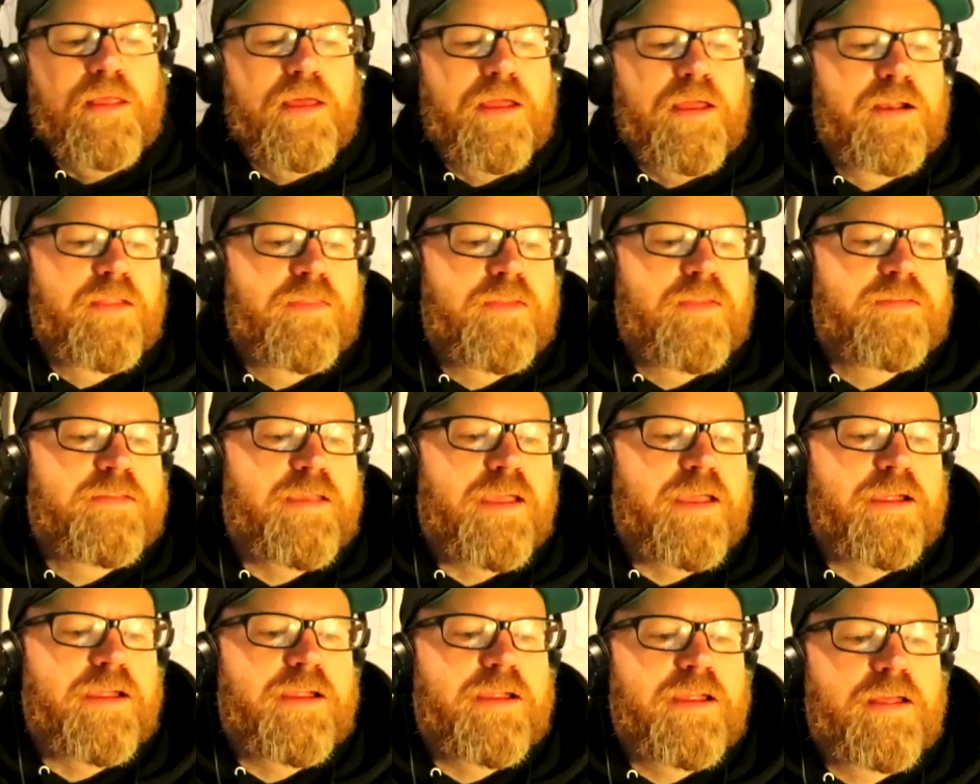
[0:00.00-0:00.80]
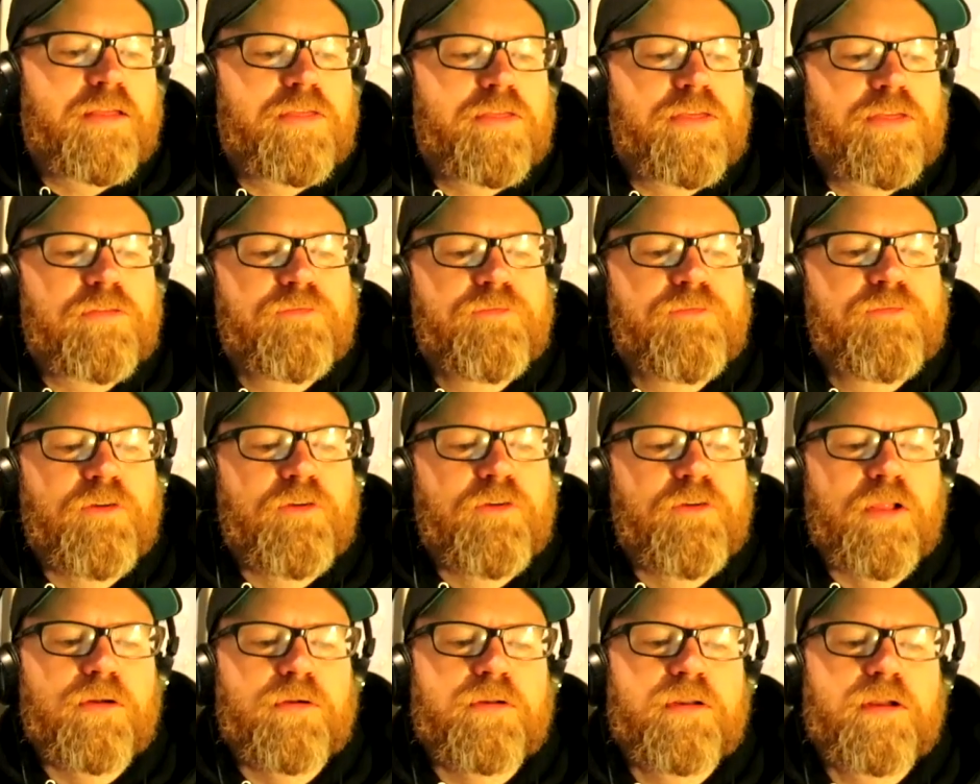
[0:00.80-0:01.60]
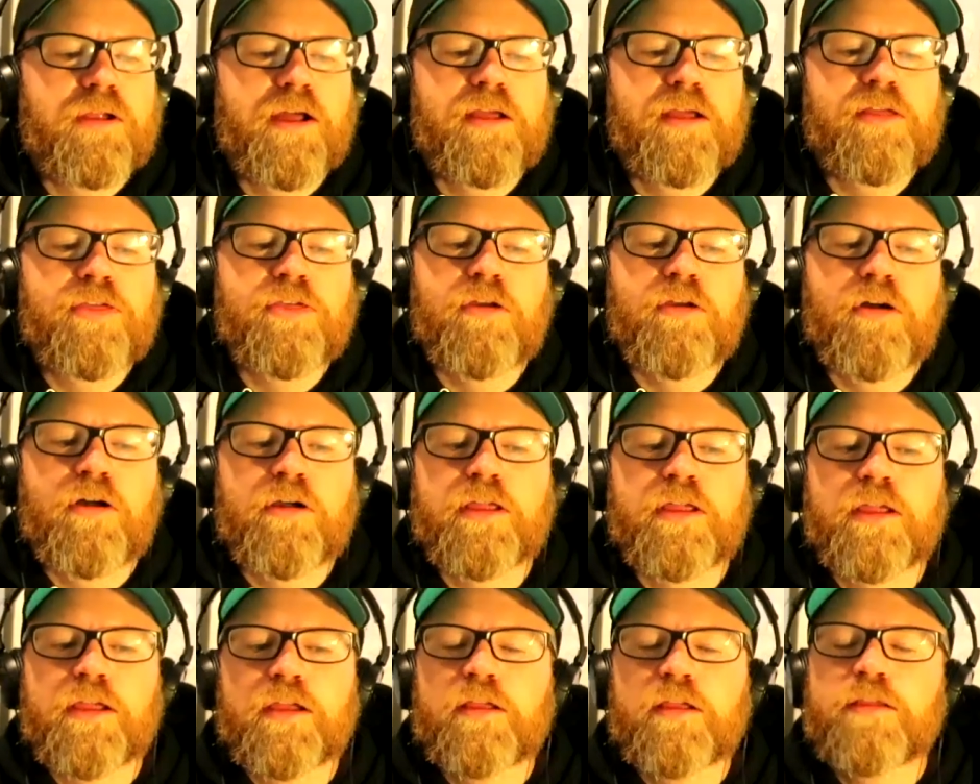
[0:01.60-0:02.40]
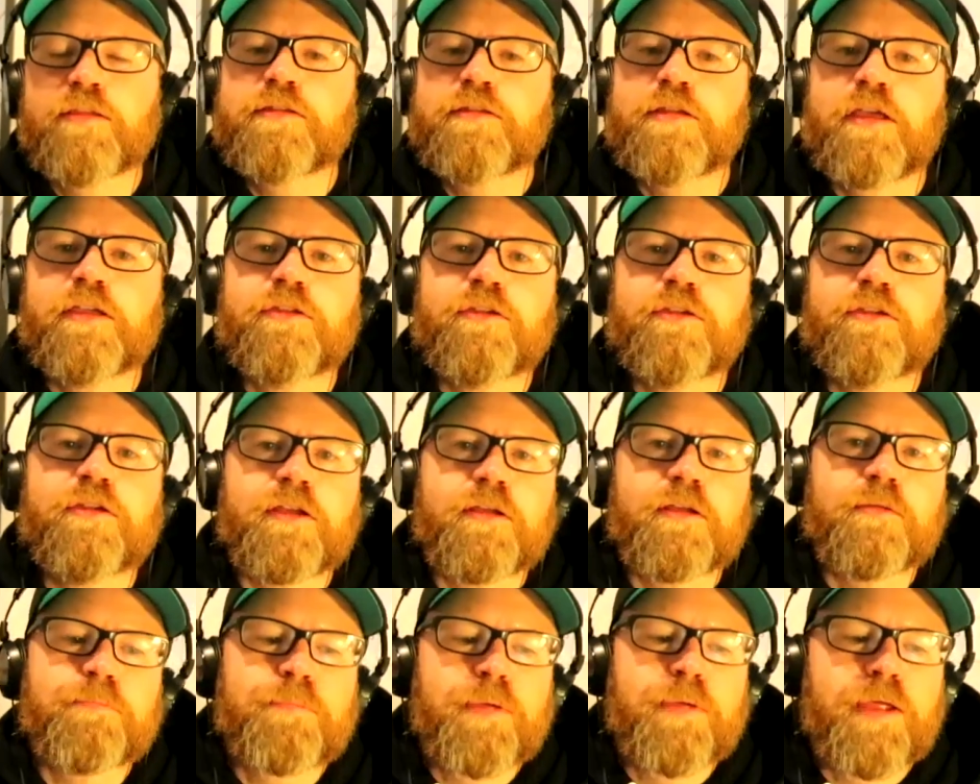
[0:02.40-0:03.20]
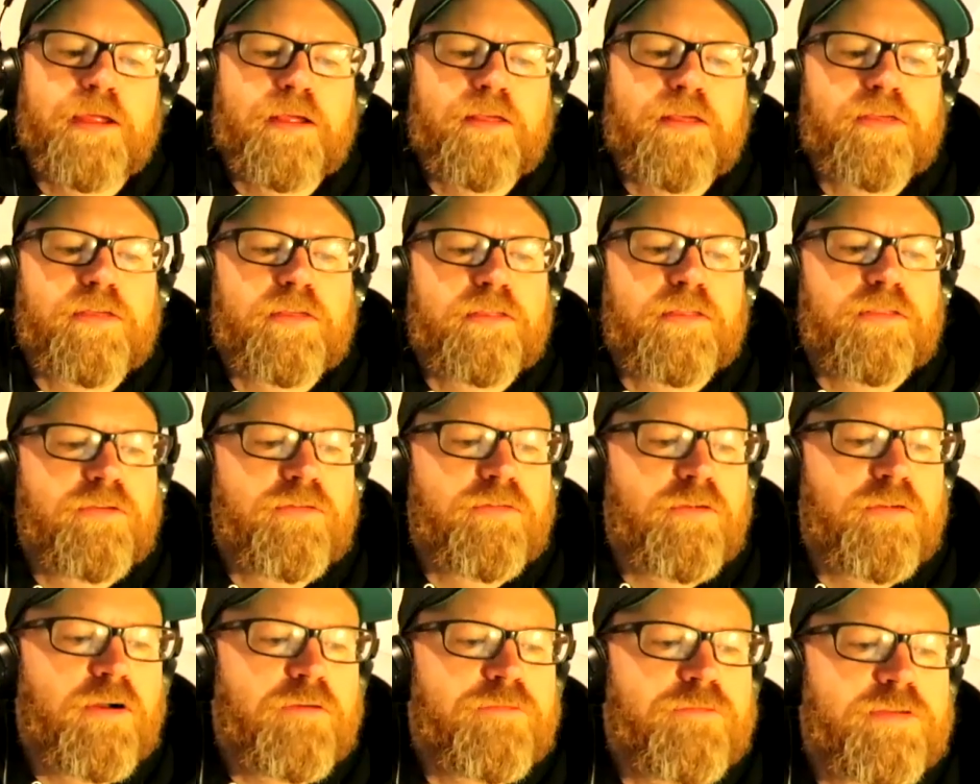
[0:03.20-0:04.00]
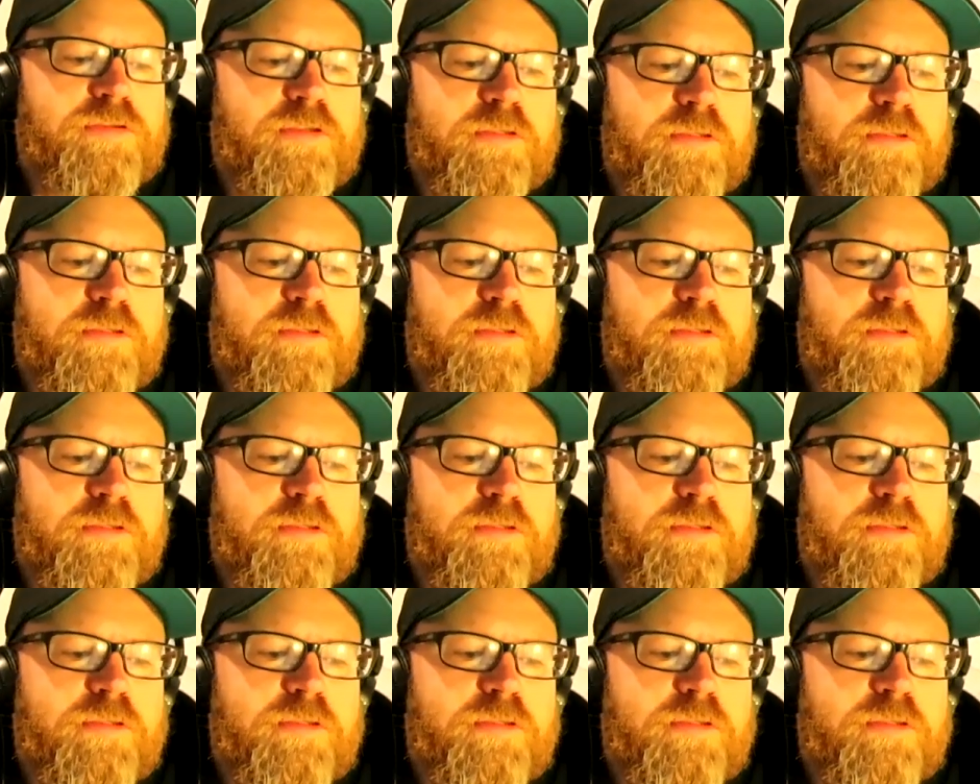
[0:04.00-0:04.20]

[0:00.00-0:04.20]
And in the decades that followed, ice hockey continued in peaks and troughs